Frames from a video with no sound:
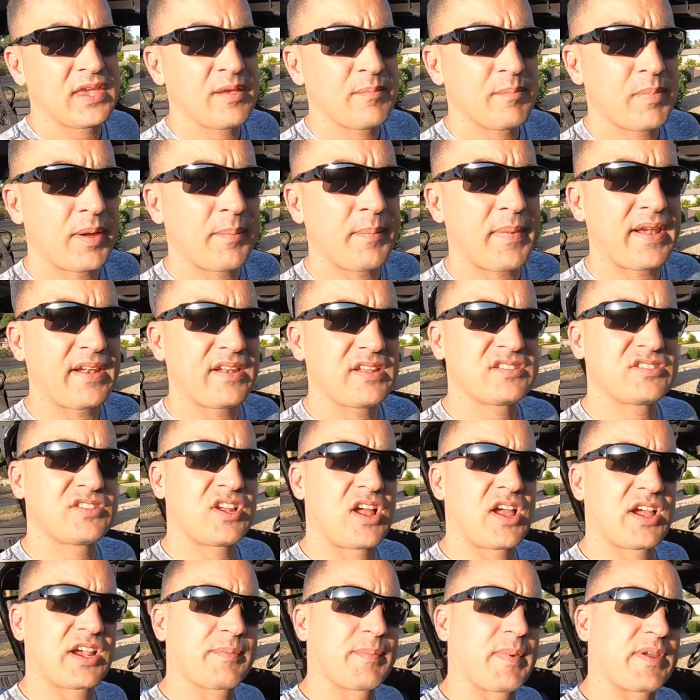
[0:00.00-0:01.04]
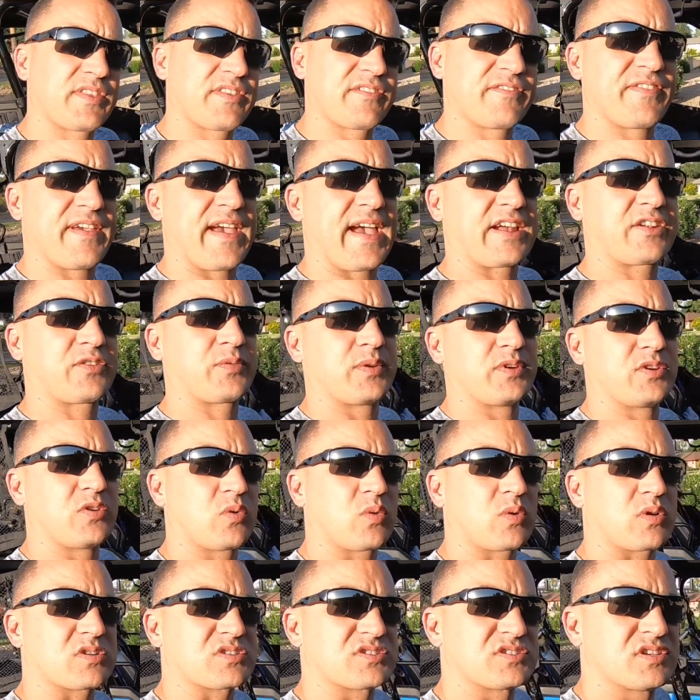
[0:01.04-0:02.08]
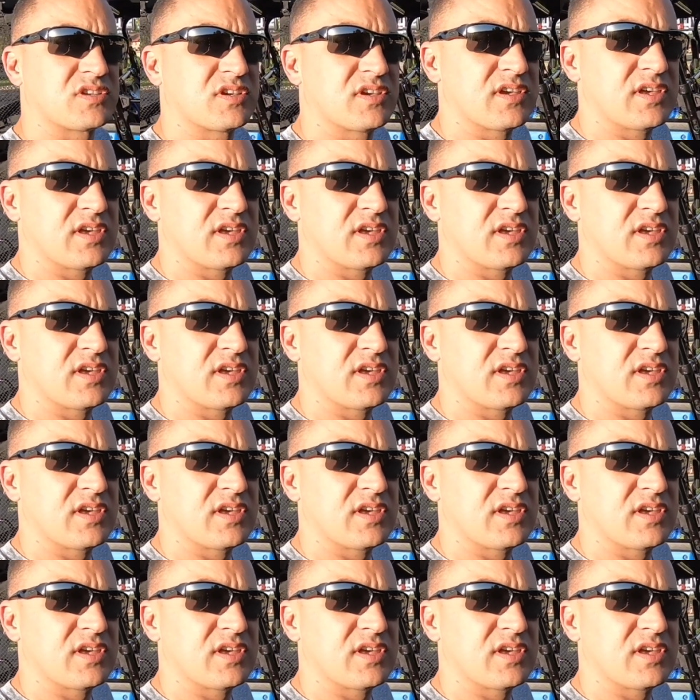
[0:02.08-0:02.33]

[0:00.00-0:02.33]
But I'm not just talking about the factory doors.